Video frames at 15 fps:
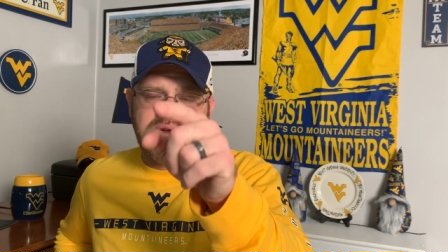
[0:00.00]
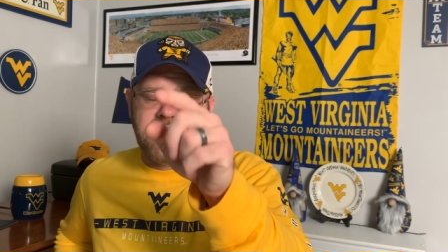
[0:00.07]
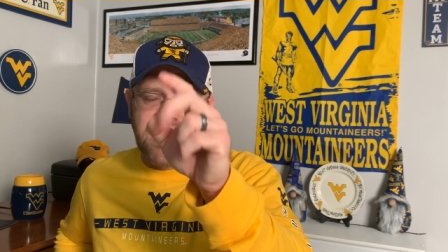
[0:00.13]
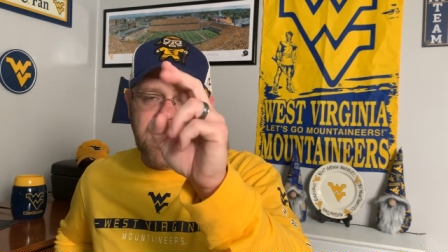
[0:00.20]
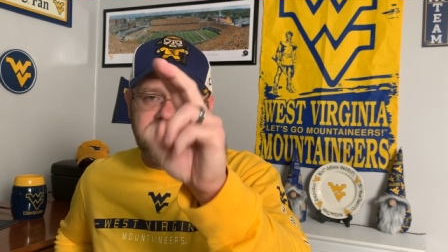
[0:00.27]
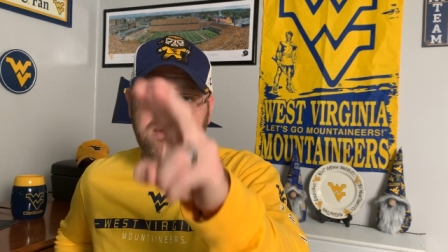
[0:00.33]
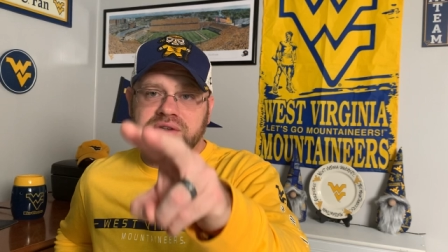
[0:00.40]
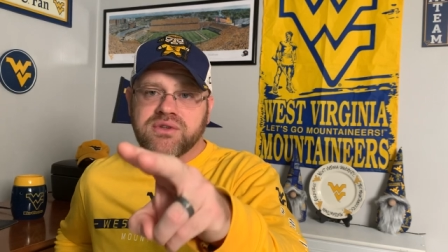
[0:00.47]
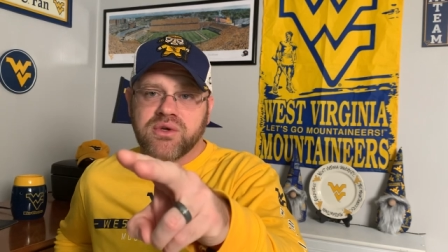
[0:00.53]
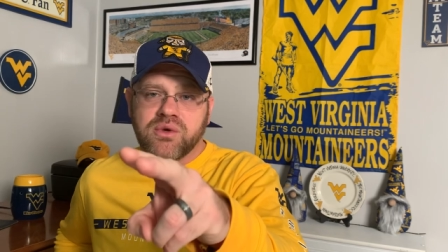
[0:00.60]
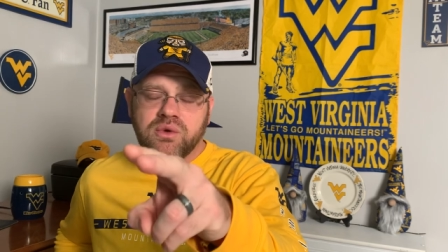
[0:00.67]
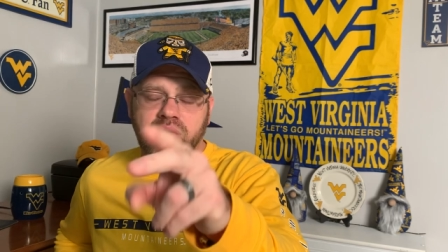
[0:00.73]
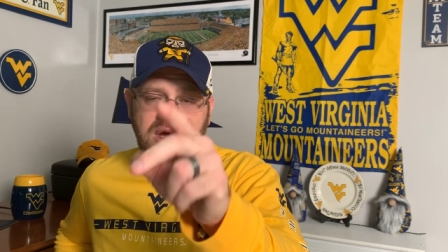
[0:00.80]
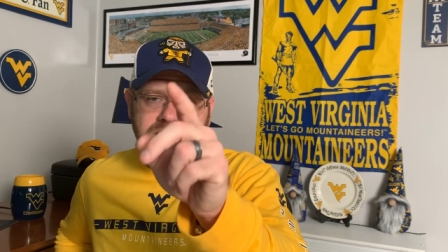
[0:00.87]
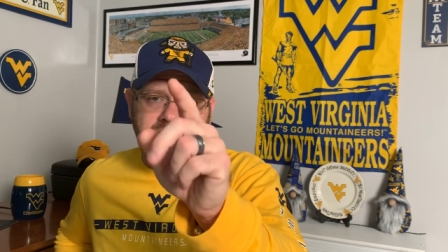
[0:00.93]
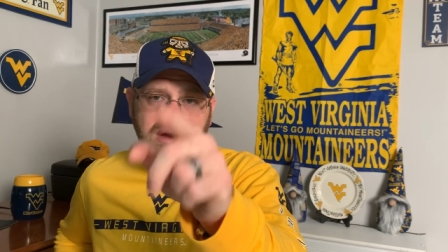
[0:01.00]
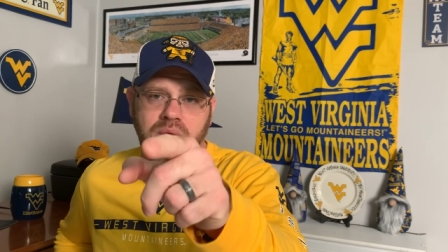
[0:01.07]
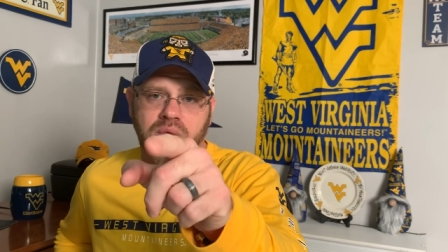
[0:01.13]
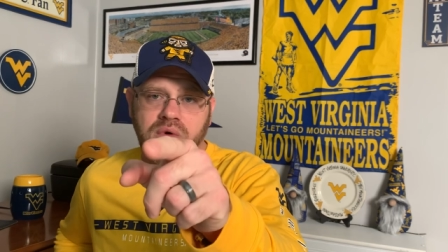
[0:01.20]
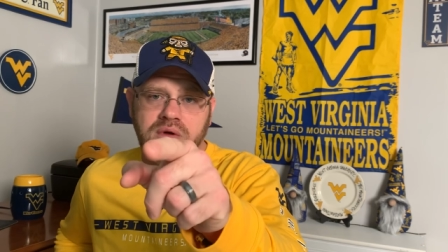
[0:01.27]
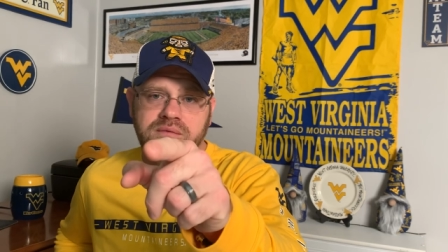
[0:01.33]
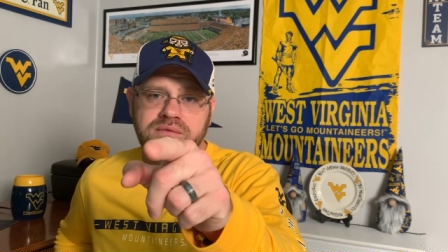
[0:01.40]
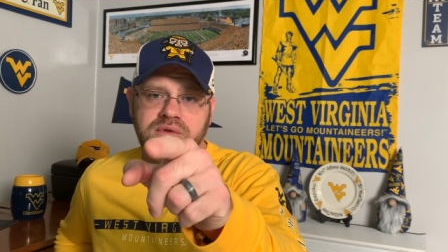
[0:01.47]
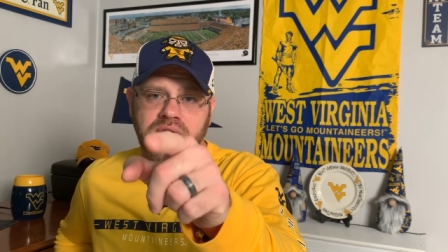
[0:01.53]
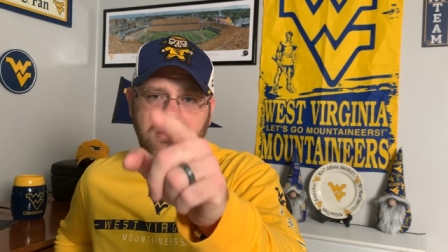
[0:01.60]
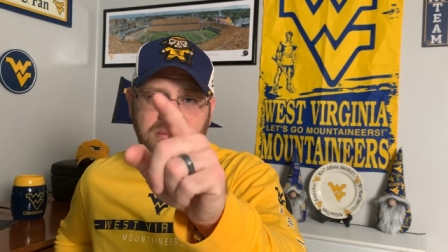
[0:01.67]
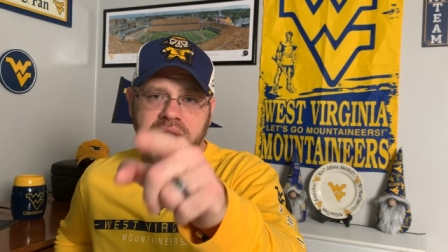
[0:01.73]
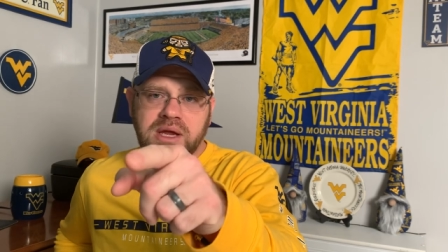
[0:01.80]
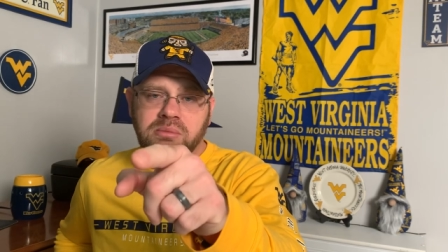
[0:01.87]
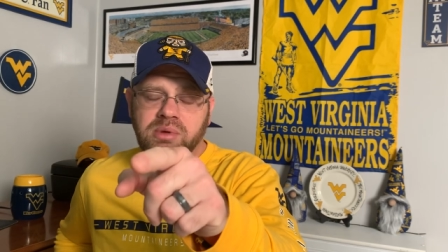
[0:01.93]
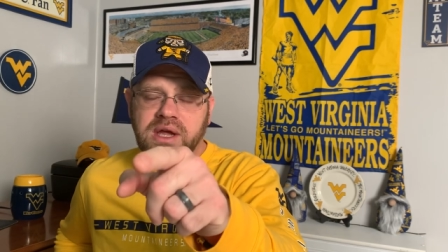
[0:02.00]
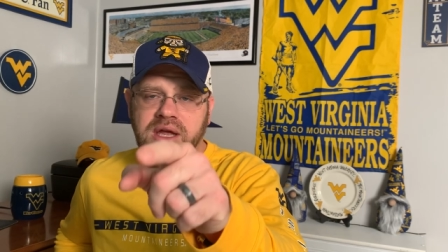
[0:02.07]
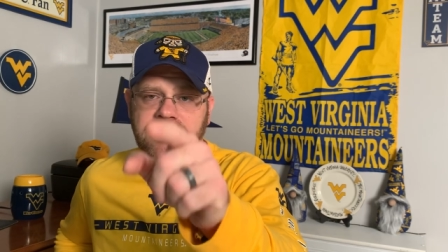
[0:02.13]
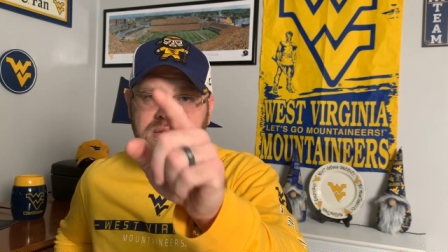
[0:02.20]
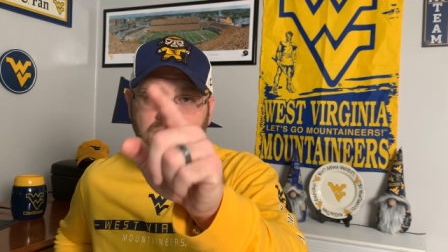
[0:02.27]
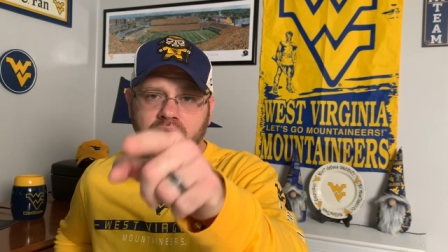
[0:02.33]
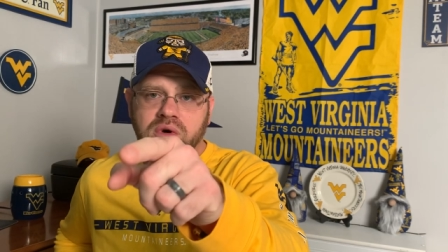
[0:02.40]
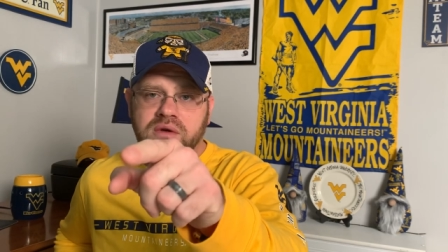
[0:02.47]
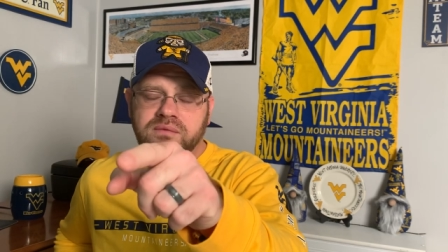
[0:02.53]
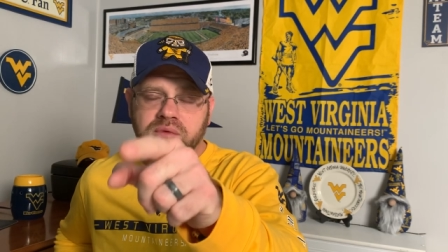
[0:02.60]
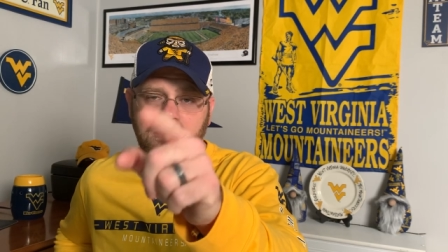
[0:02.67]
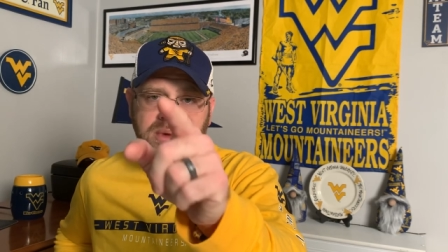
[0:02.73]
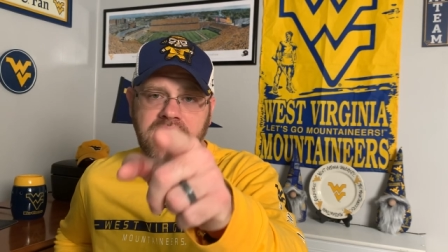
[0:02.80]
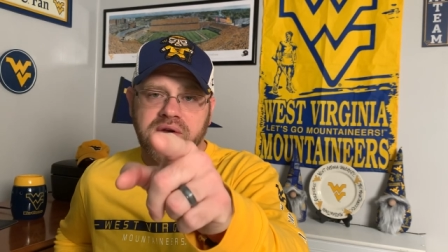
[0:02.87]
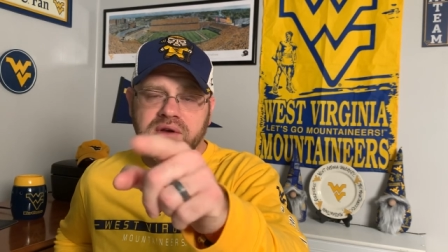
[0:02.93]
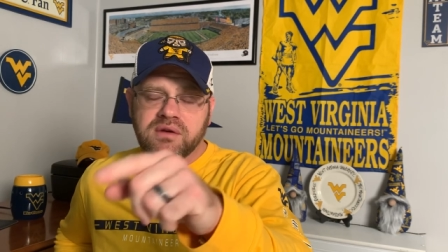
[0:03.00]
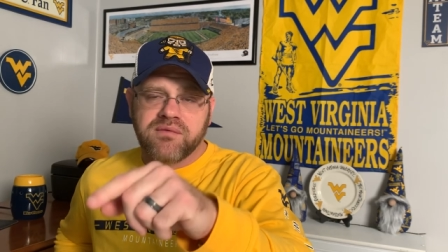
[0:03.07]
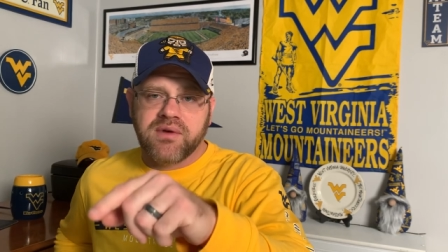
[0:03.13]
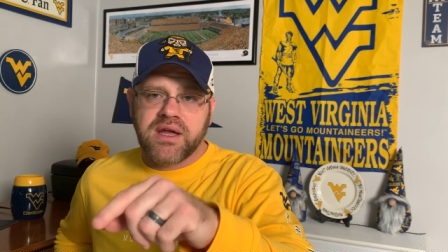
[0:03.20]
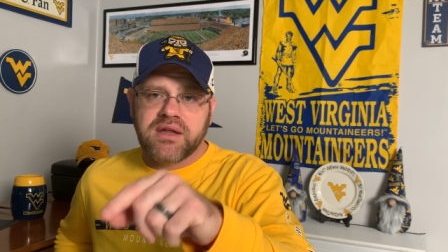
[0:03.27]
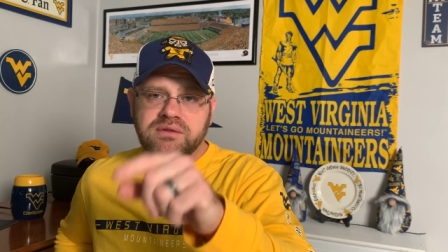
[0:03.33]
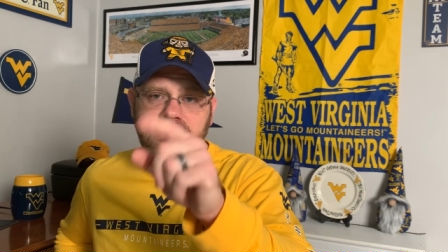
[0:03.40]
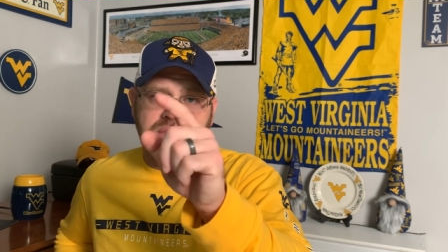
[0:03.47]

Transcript: Actually, two. I've got one to their main page and one for Mountaineer fans.